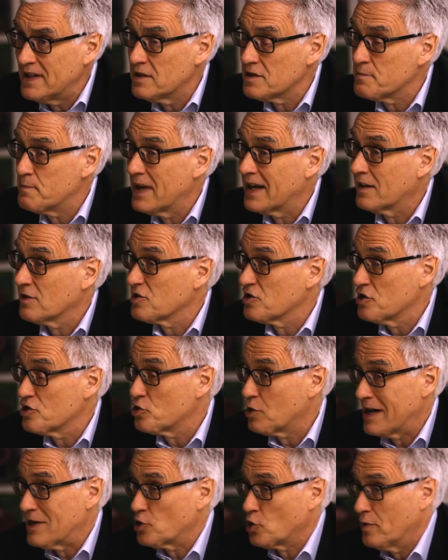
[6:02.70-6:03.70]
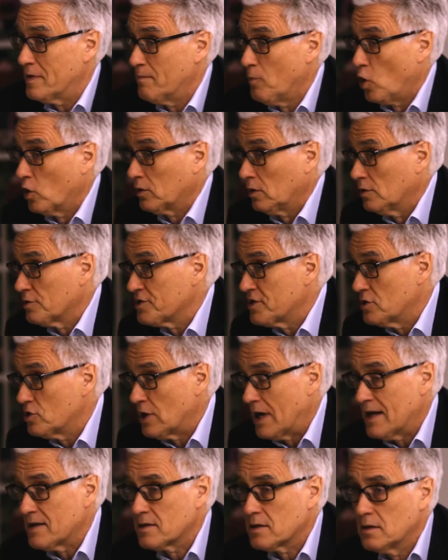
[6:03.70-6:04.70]
be as big as the Treasury model
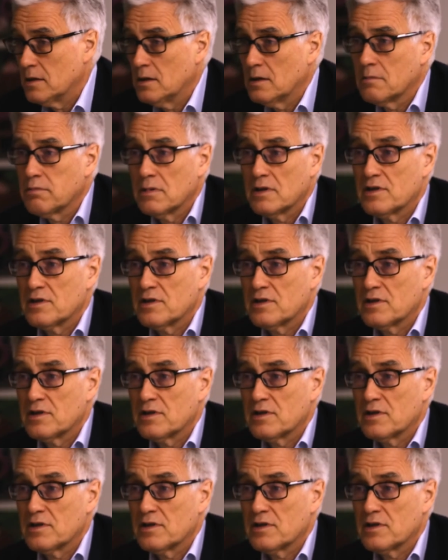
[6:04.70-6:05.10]
suggested,